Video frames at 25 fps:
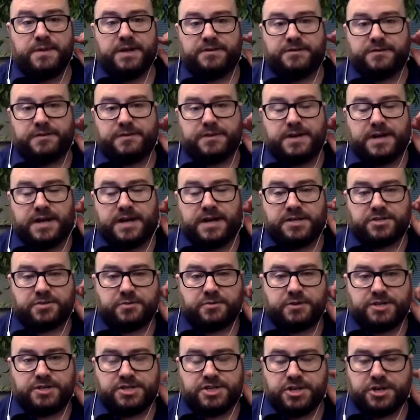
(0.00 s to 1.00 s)
to the next
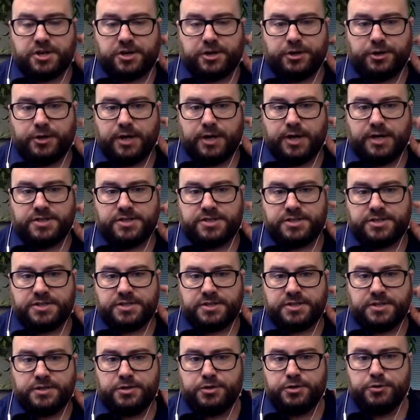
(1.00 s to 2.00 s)
question. Are you guys
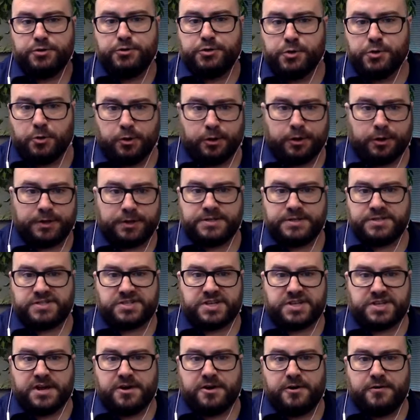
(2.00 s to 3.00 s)
New York
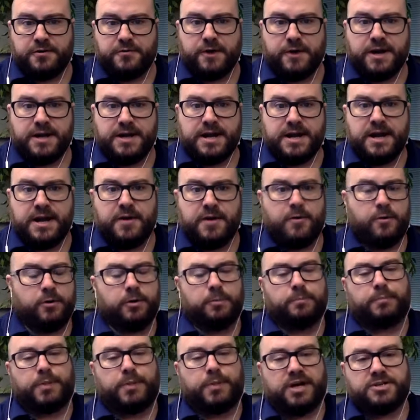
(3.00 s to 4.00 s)
centered right now or
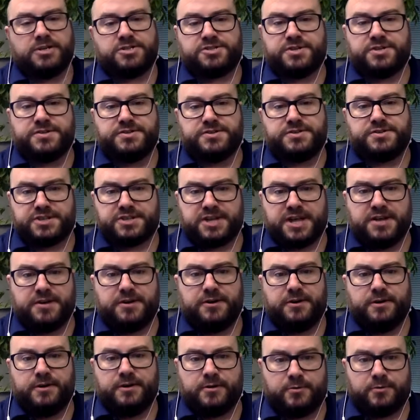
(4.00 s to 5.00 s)
Boston
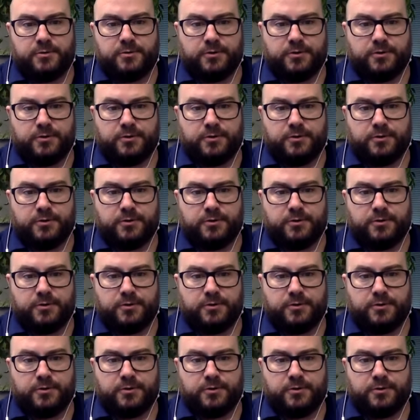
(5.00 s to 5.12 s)
centered? Or,